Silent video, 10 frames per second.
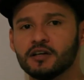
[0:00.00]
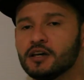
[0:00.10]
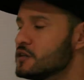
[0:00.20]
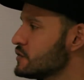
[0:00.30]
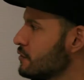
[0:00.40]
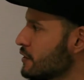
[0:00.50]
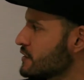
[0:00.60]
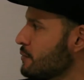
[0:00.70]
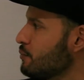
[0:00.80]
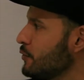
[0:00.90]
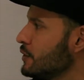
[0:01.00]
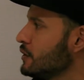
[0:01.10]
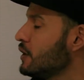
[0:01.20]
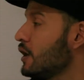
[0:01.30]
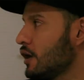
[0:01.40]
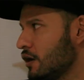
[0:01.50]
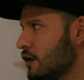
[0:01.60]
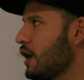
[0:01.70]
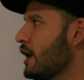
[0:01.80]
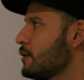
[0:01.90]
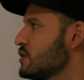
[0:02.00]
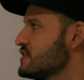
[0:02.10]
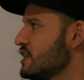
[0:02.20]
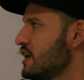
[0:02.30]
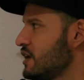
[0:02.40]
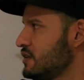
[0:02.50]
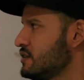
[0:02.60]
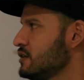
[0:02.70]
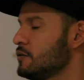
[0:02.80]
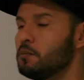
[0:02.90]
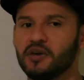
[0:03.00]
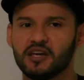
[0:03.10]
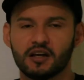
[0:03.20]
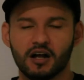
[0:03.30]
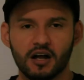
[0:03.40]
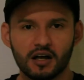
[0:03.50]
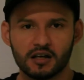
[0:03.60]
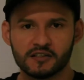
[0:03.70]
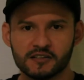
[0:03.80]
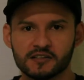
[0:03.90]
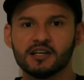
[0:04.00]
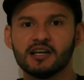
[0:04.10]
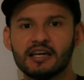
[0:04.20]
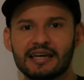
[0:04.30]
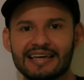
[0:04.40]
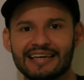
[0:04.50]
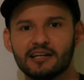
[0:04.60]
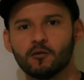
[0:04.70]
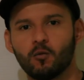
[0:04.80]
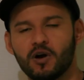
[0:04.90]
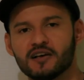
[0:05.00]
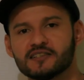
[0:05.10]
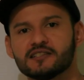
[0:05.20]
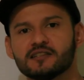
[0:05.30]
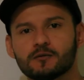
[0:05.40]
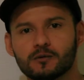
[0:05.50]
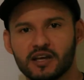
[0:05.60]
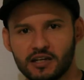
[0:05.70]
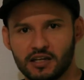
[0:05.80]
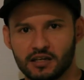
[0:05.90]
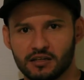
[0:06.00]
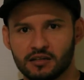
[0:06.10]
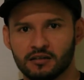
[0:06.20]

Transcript: So, for example, I was late because it was raining.